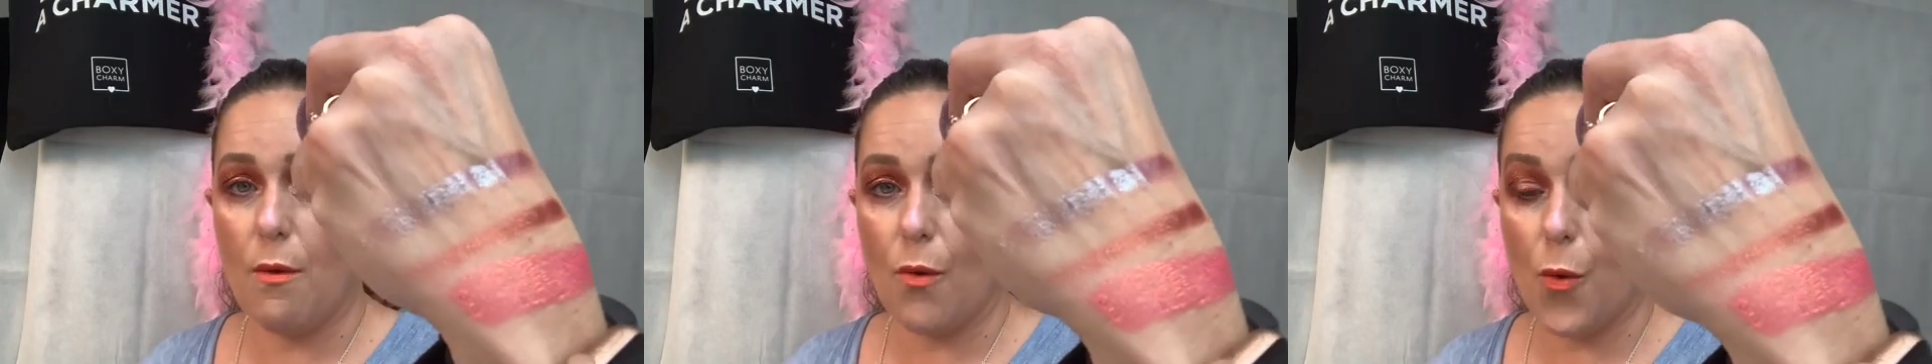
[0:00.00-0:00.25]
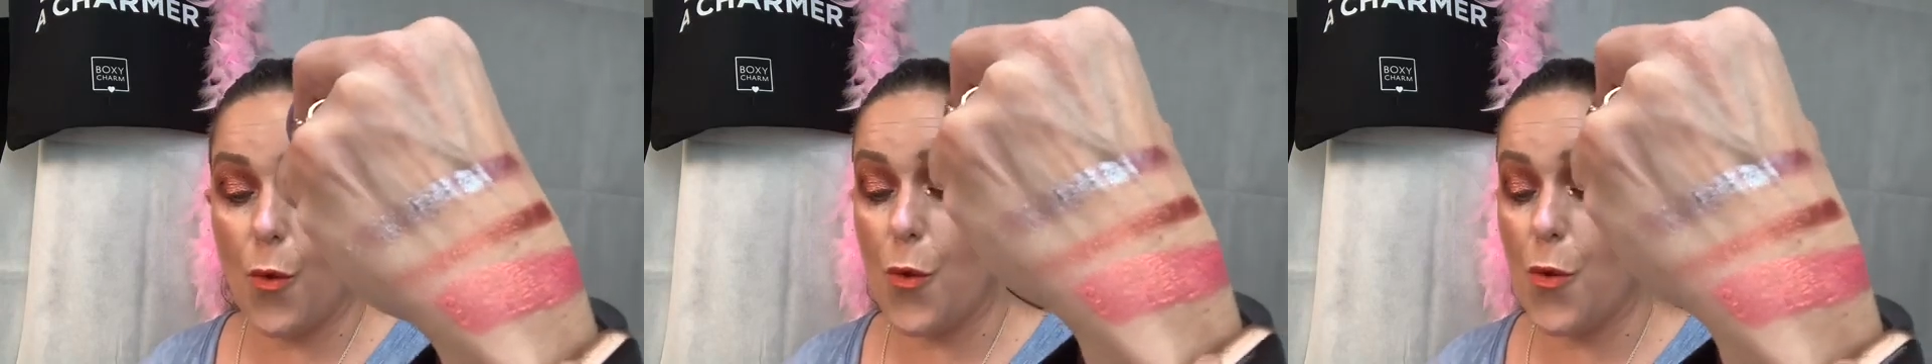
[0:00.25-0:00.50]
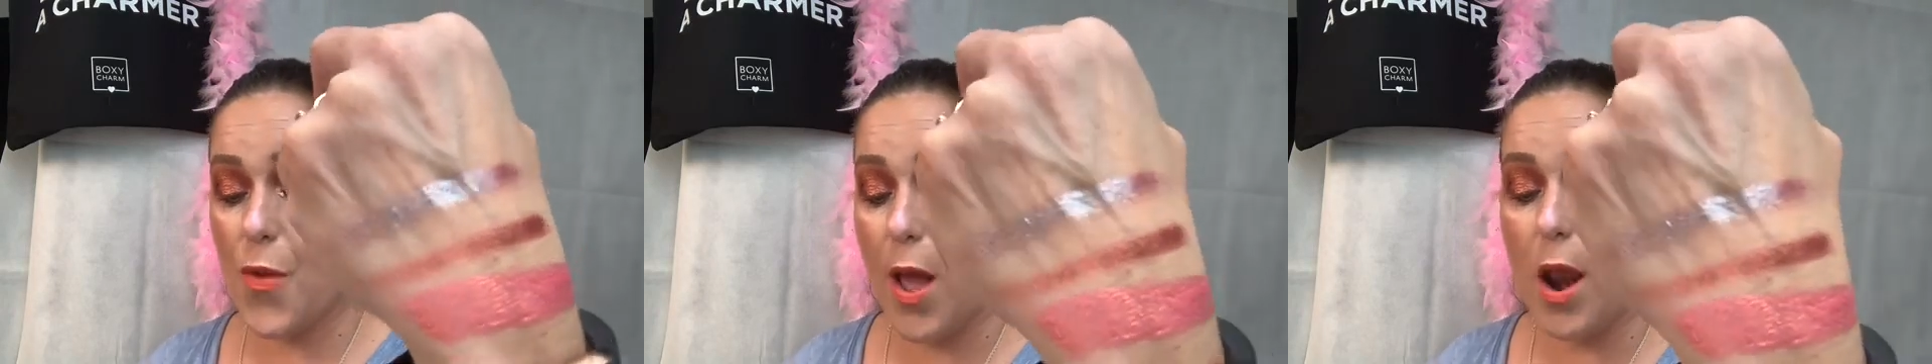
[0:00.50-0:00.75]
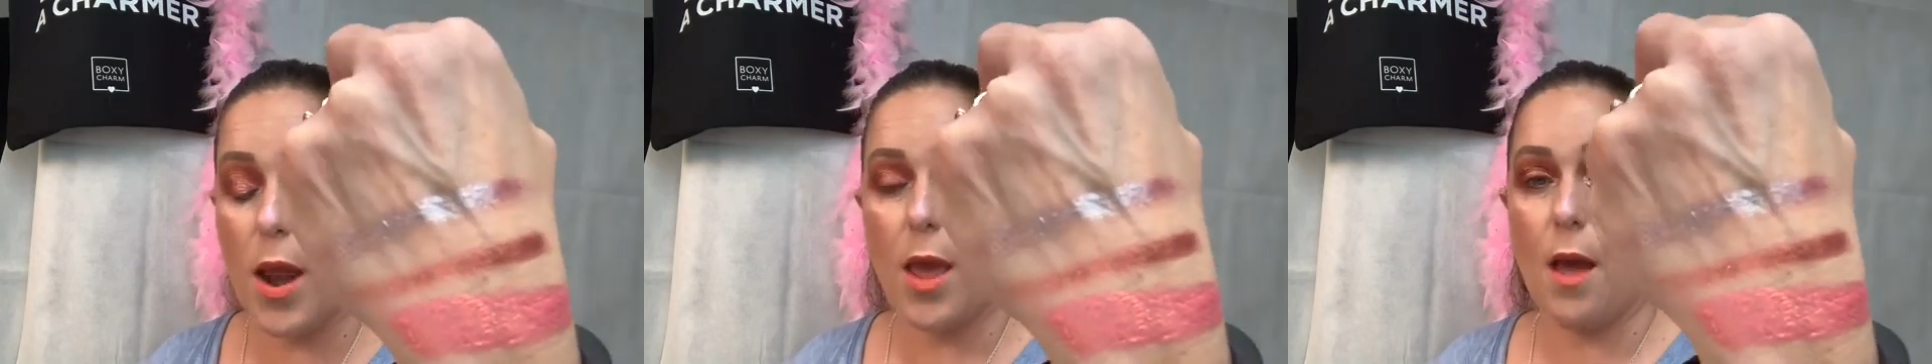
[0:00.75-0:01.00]

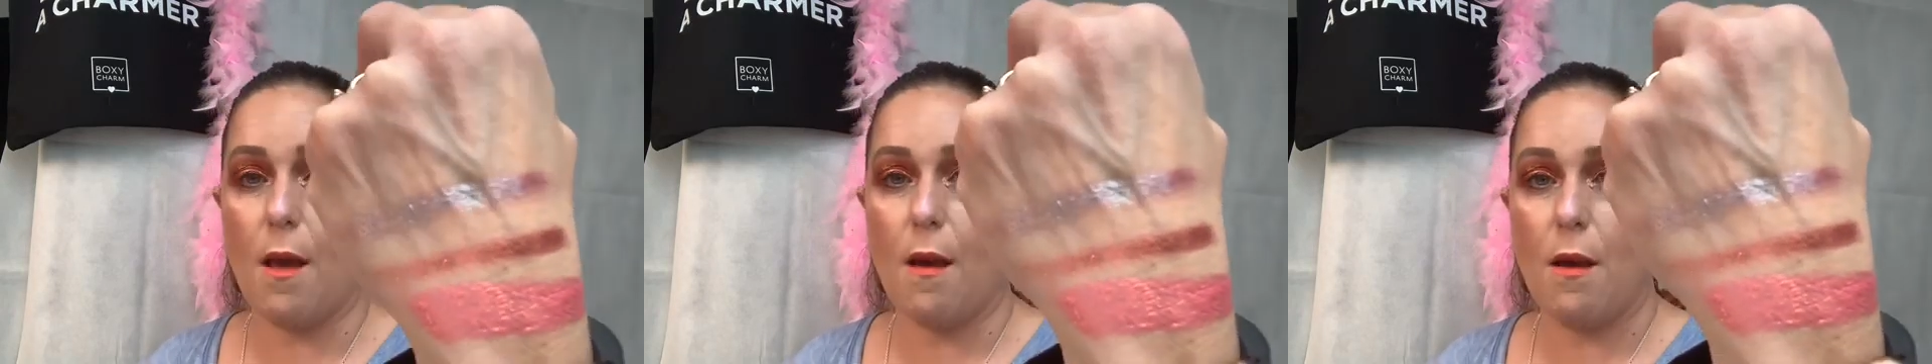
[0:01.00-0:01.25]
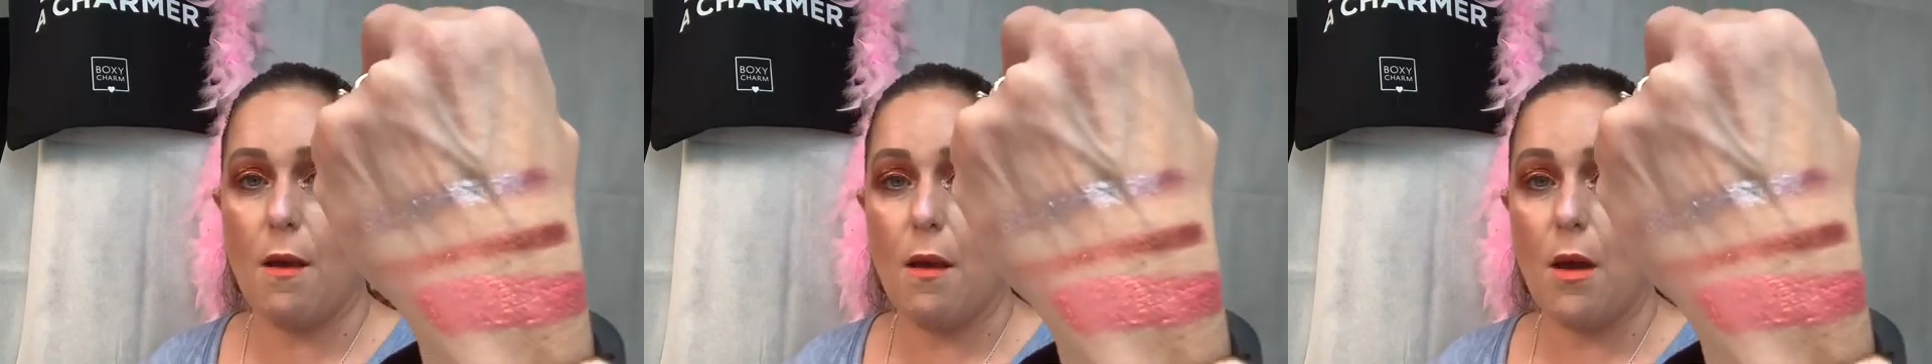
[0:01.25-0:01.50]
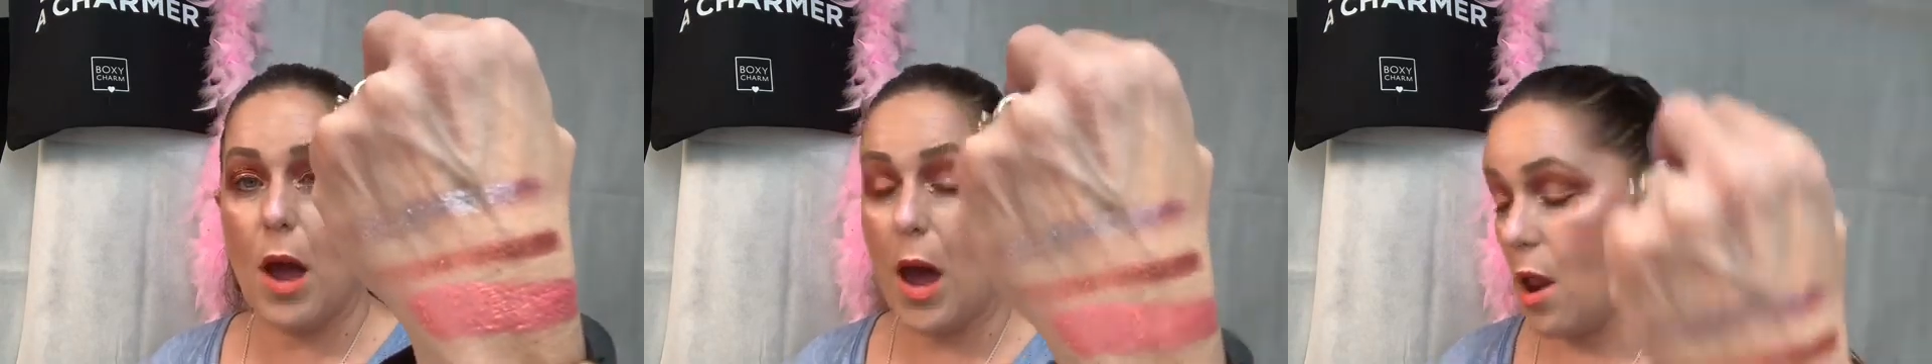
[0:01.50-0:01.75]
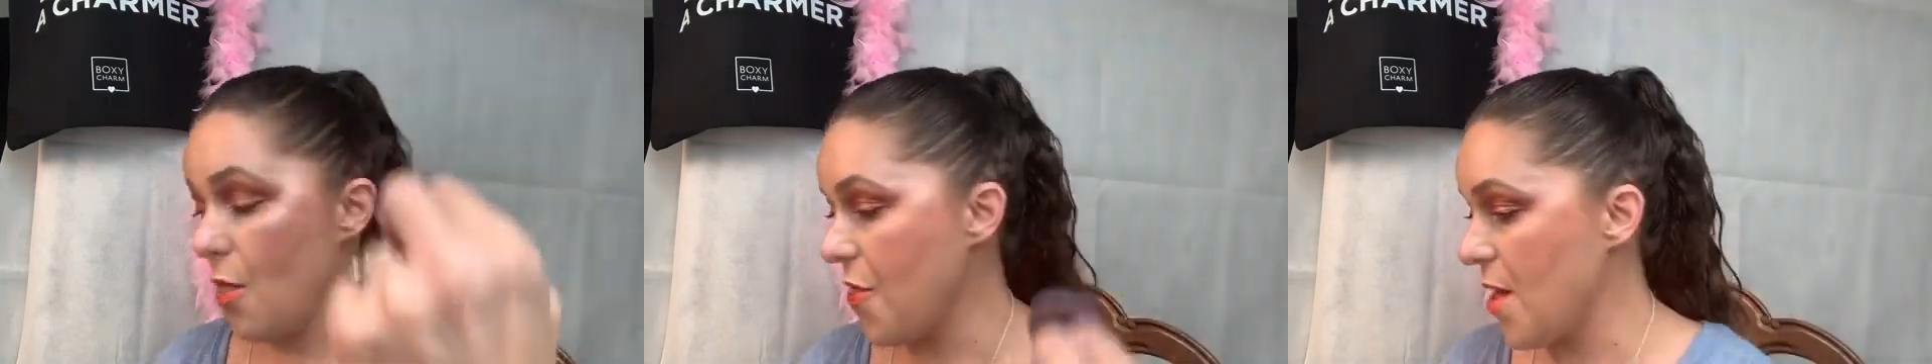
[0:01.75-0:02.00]
Stunning. I
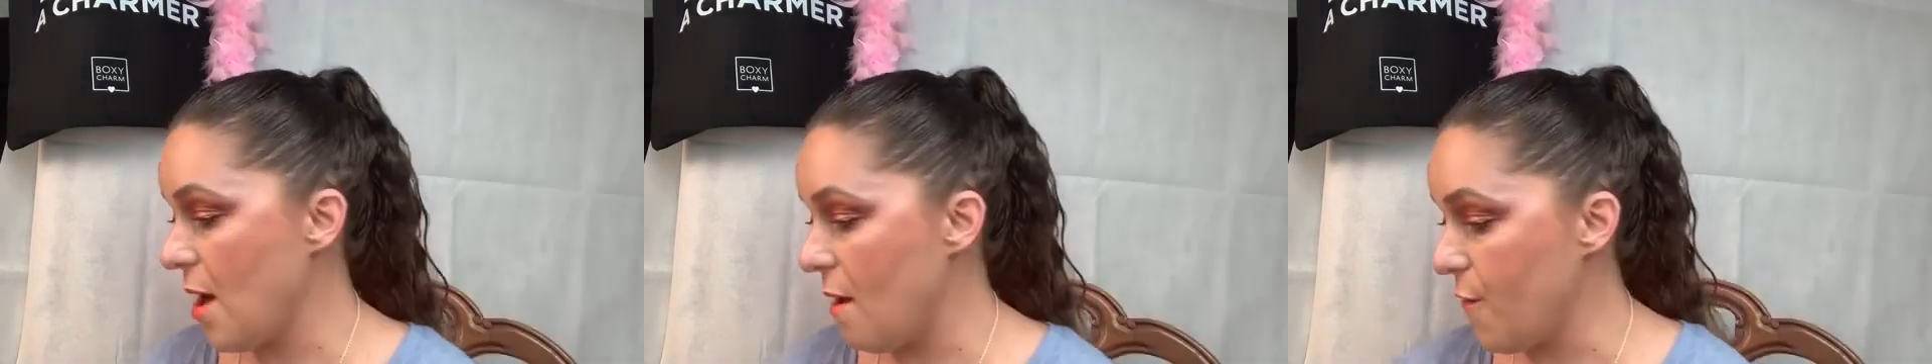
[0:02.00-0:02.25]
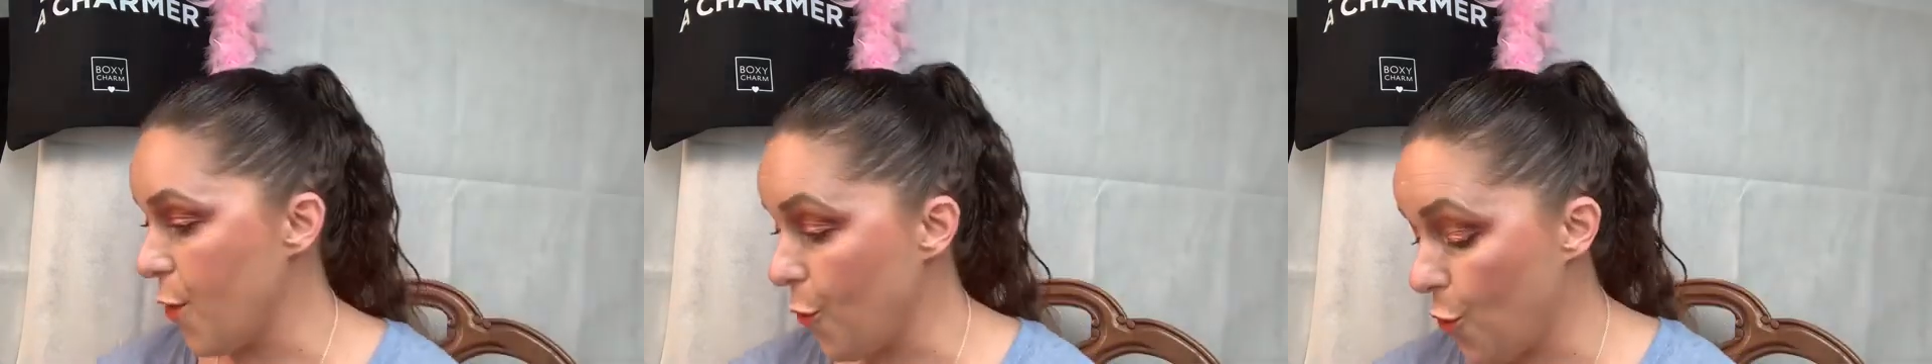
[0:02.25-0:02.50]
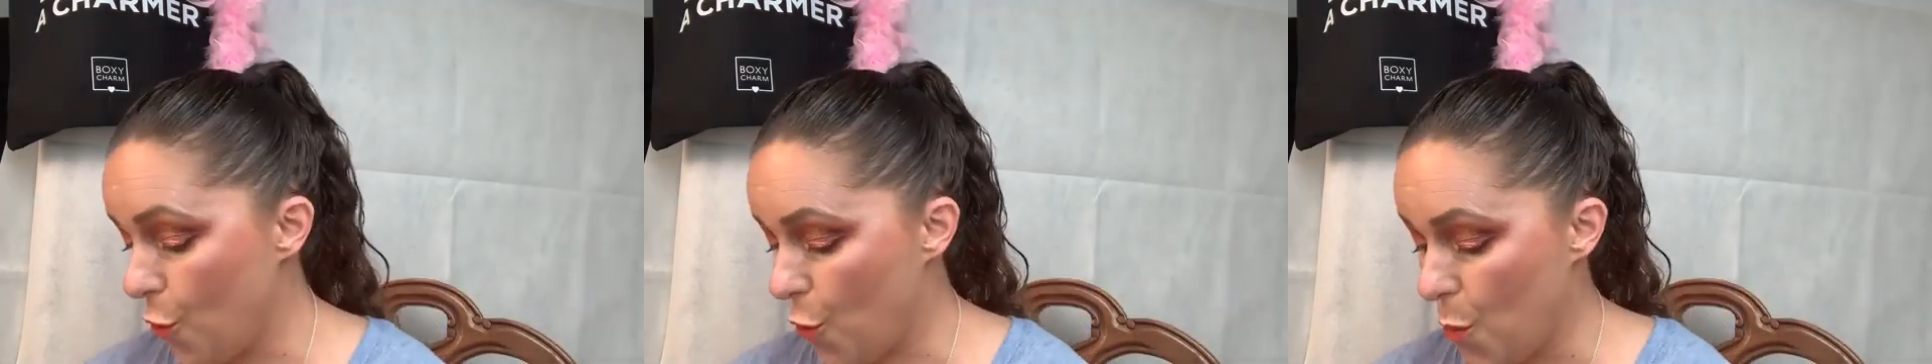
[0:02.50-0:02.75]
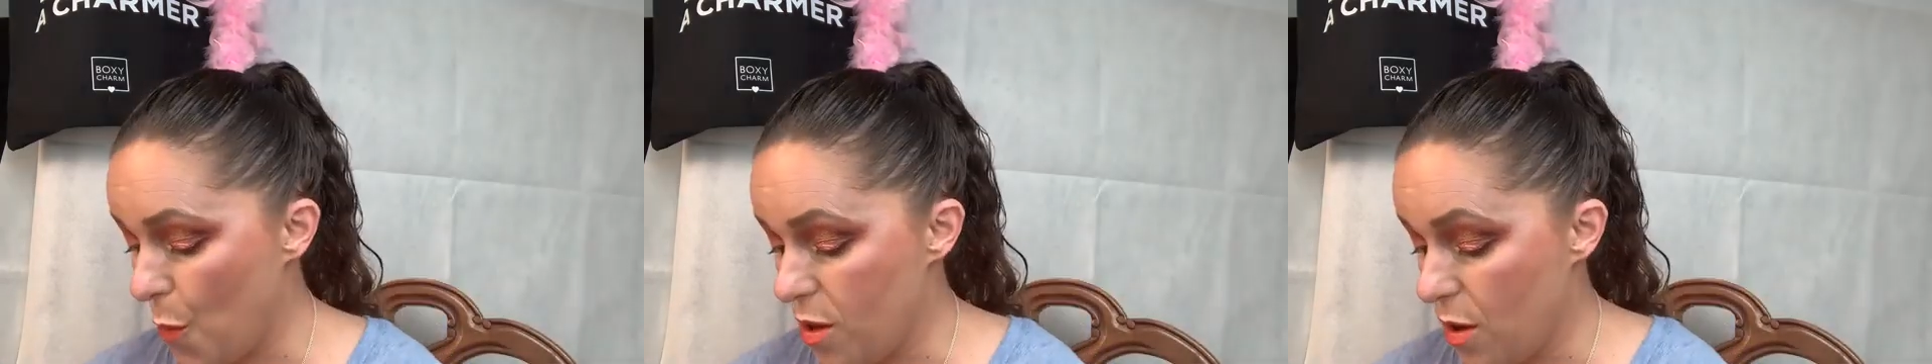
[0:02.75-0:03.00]
don't think I've used
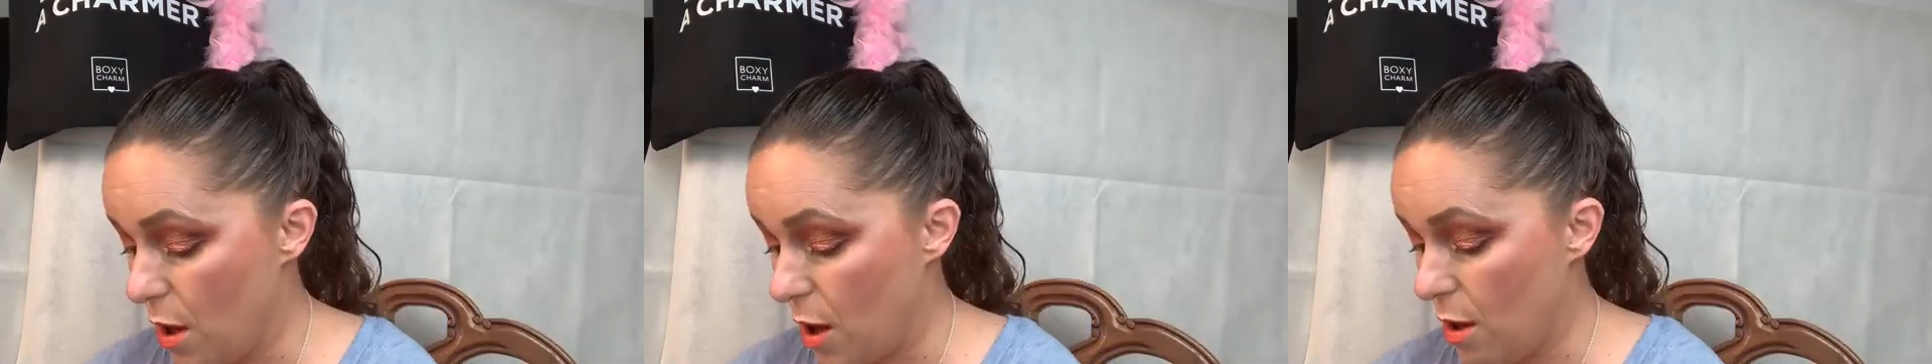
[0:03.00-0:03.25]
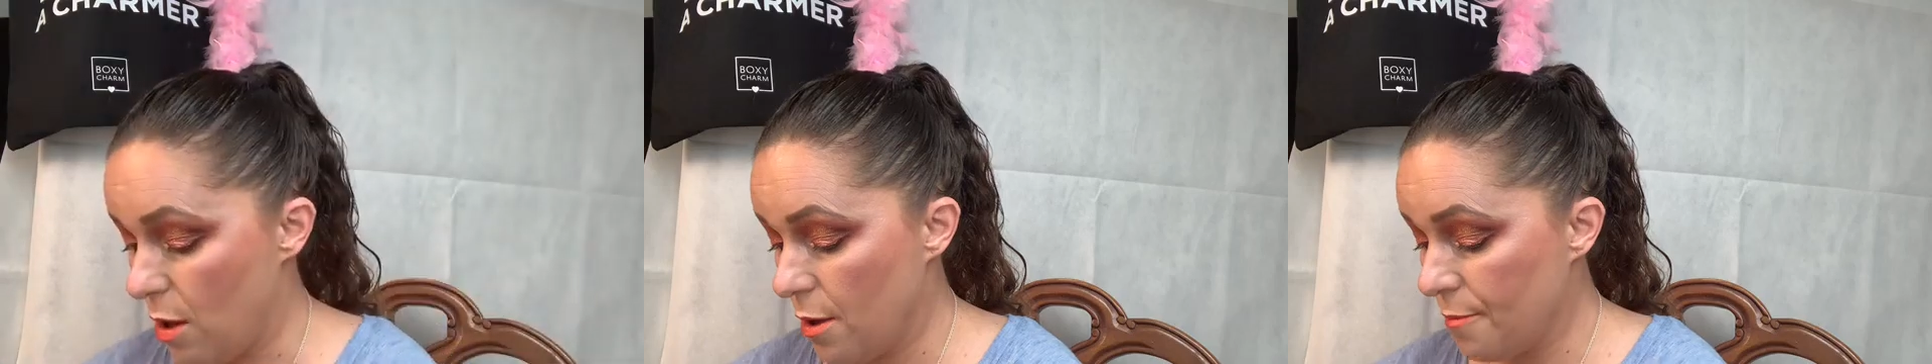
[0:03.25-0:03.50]
this one yet.